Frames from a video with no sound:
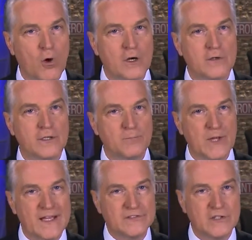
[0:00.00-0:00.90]
Walker had
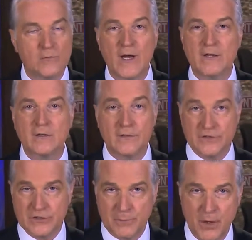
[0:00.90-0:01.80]
blasted the record of
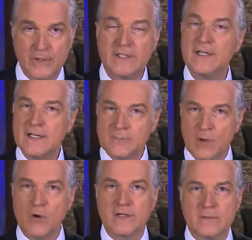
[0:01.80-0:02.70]
his opponent,
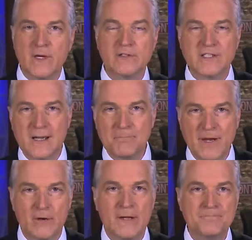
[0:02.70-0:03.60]
Milwaukee Mayor Tom
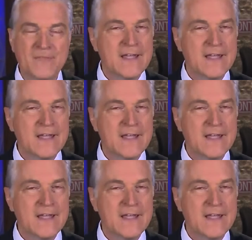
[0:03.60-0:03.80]
Barrett.